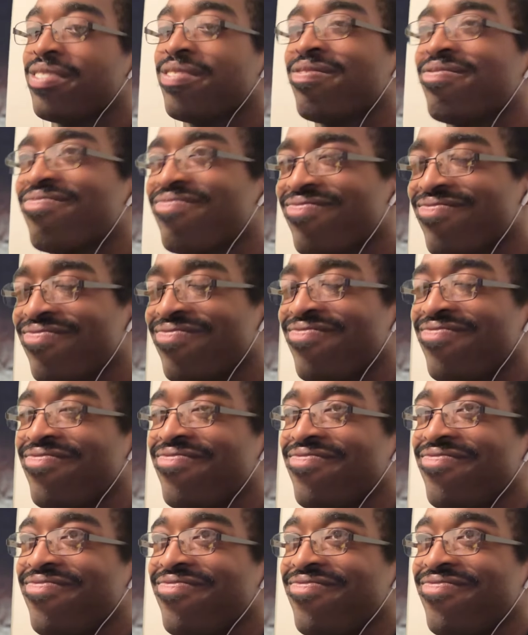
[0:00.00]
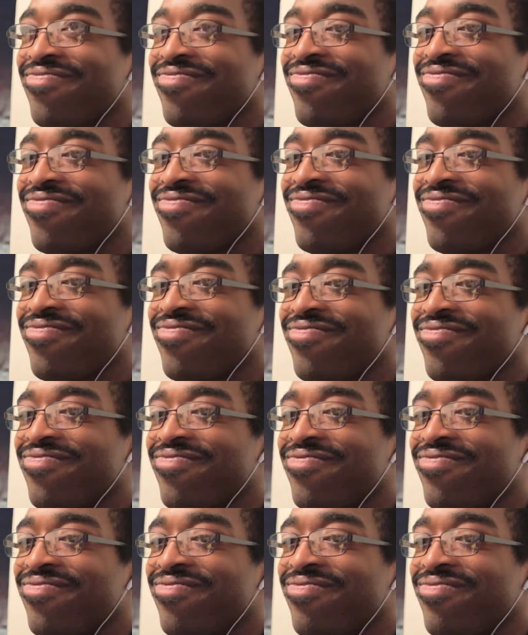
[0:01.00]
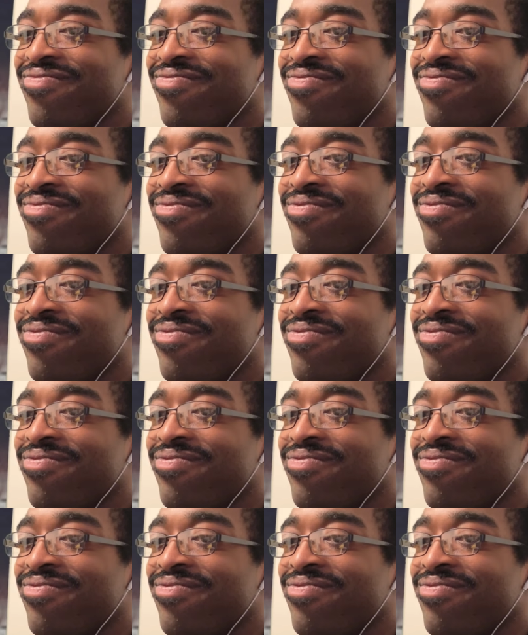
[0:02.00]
(silence)